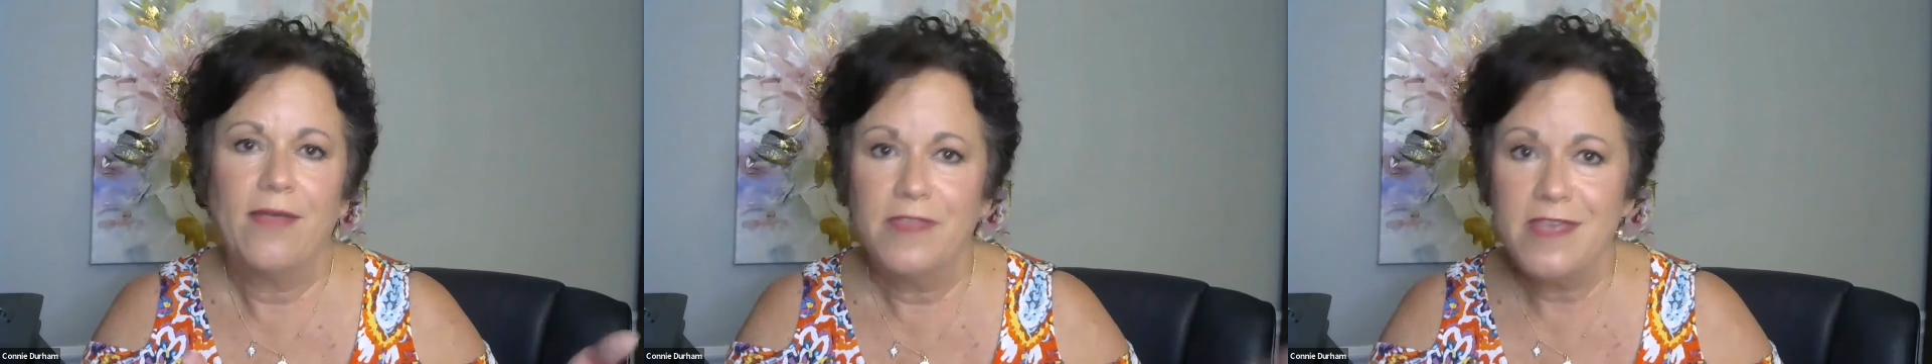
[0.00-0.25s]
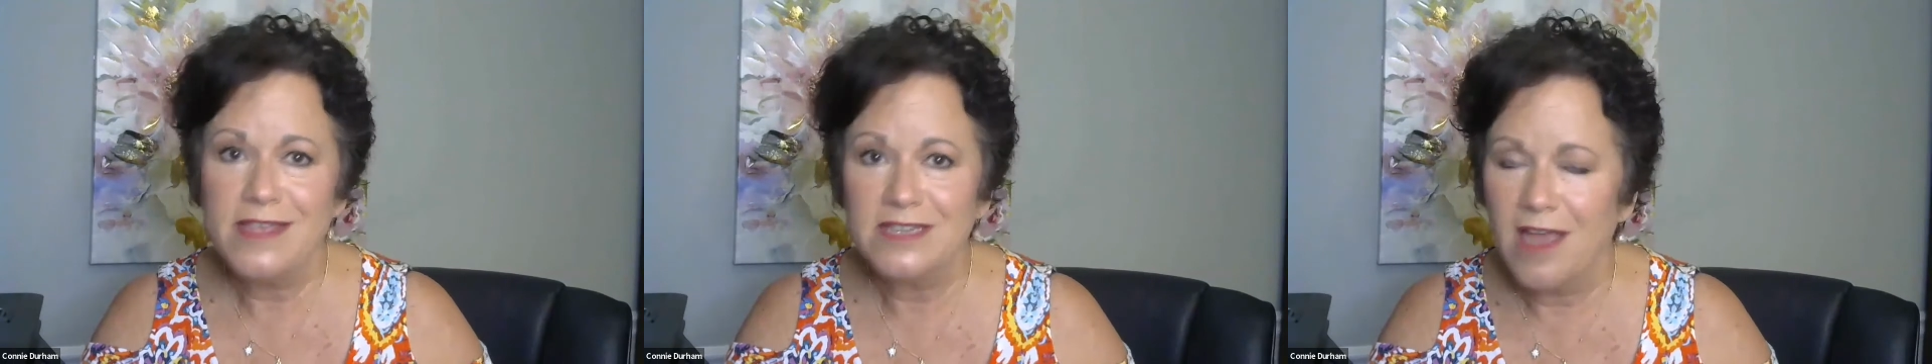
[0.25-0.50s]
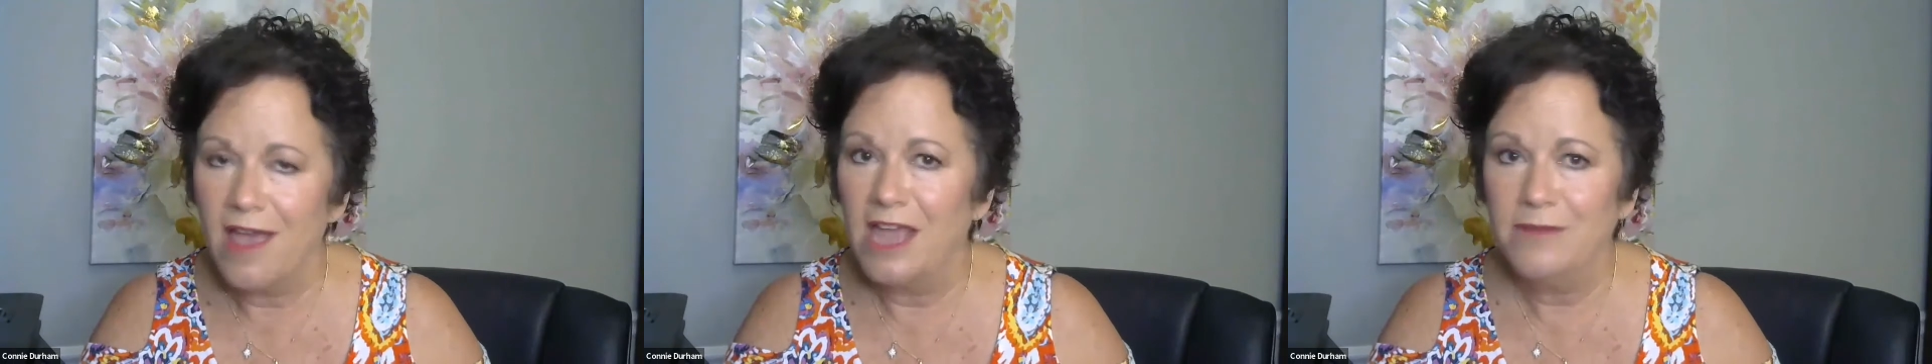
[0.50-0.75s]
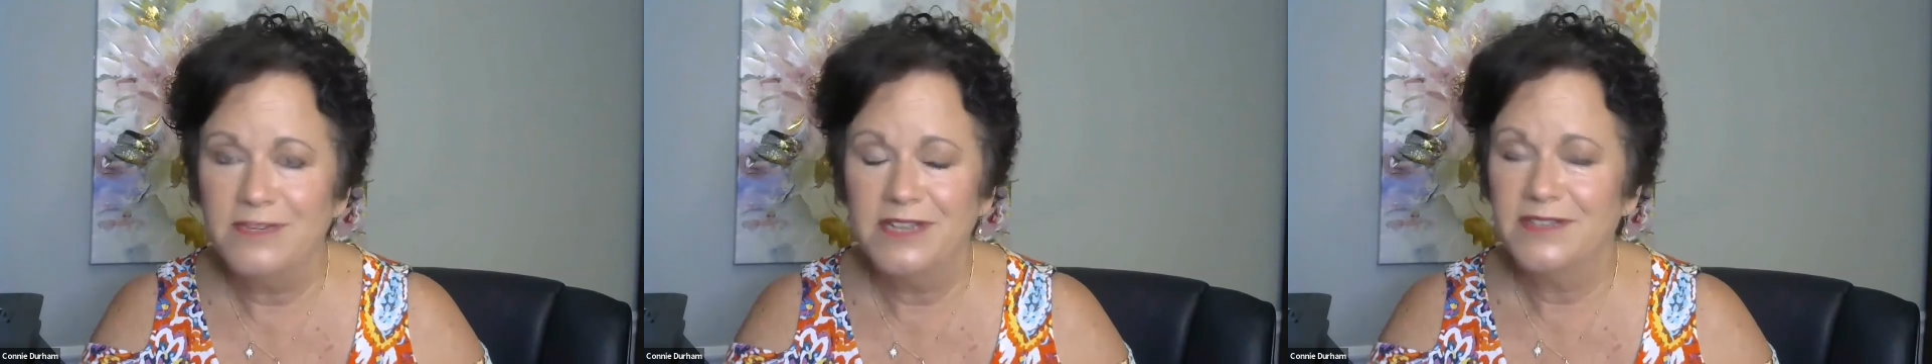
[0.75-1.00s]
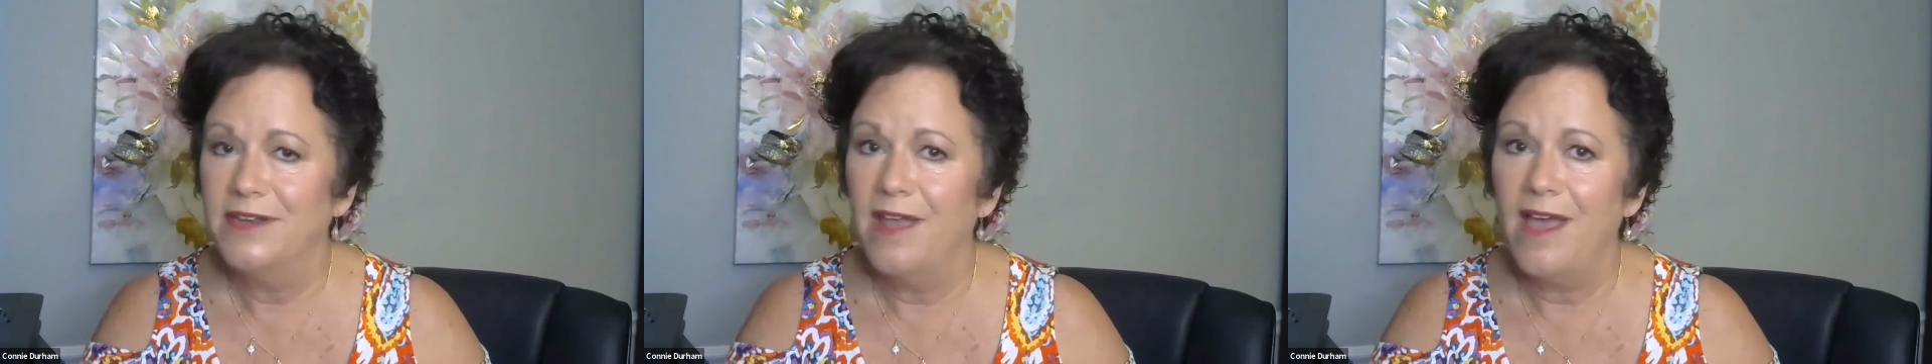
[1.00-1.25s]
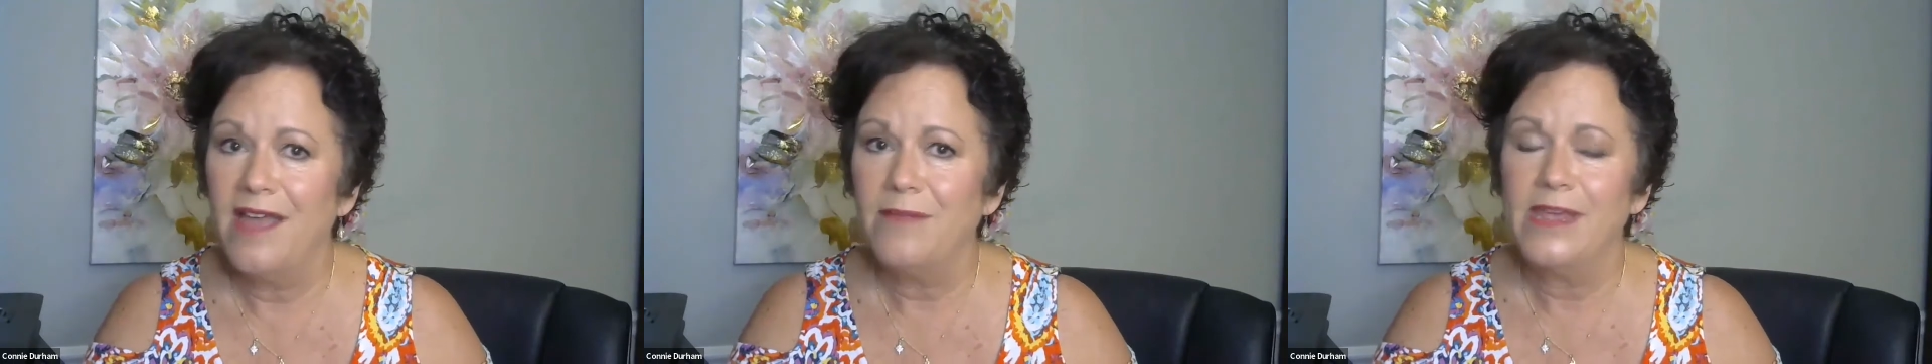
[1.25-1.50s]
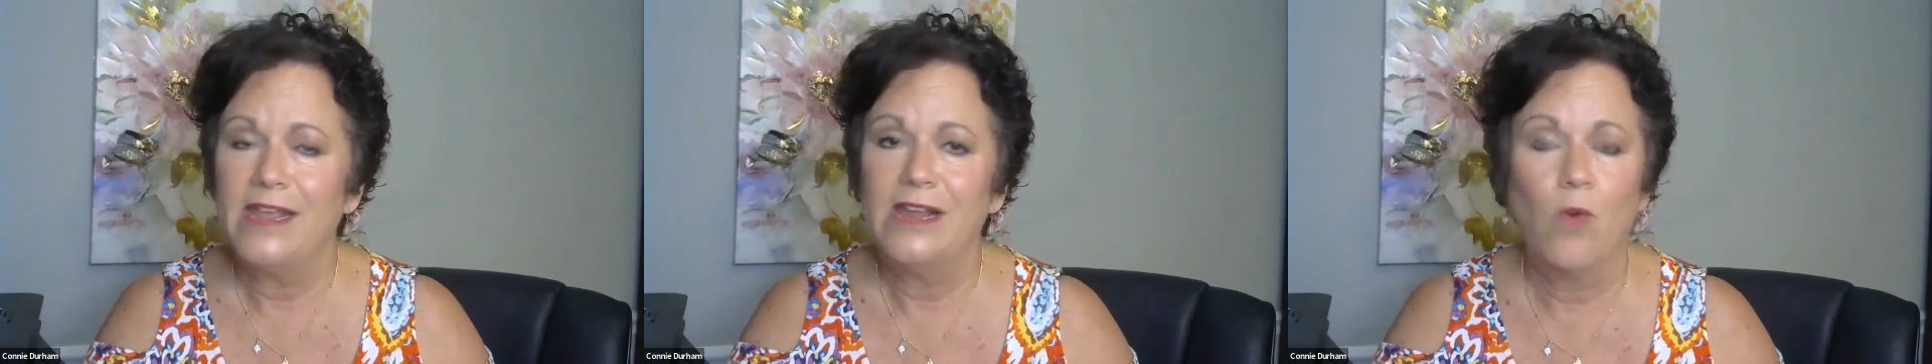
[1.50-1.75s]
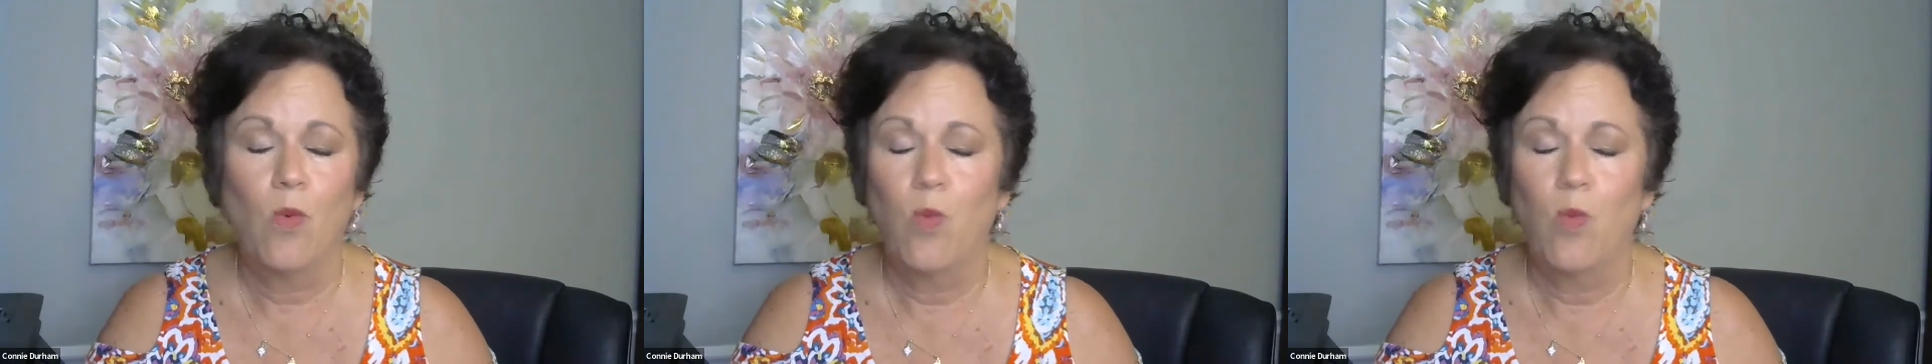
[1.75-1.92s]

this time does not mean